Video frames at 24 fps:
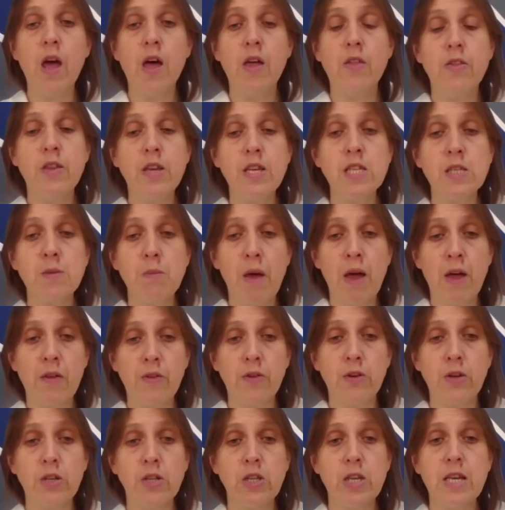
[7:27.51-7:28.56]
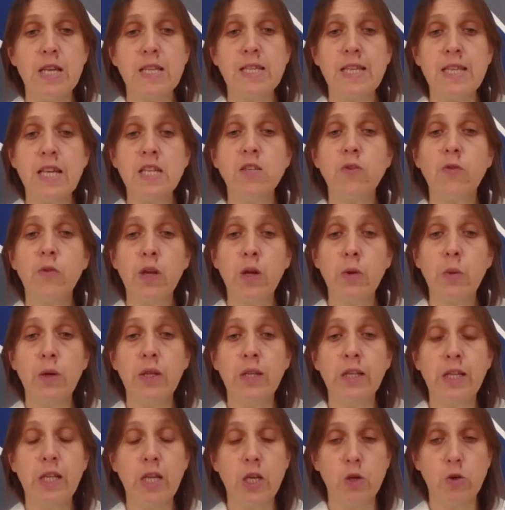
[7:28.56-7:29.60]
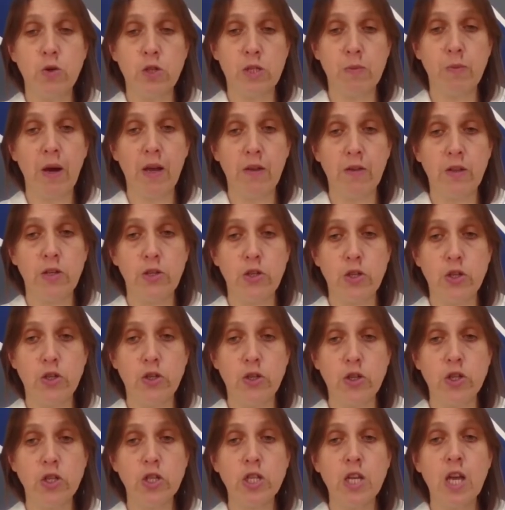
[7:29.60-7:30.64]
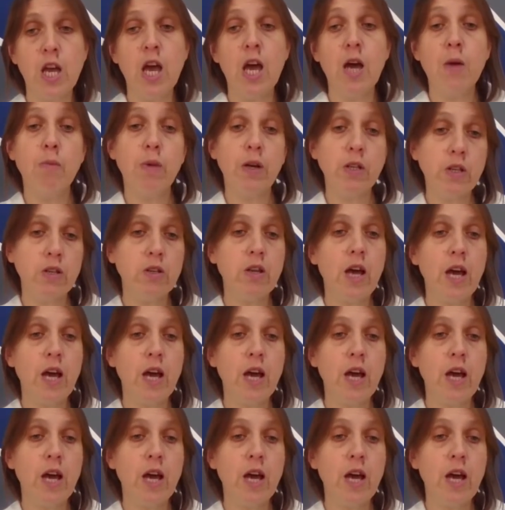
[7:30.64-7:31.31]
This method is less frequently used by the teachers, but it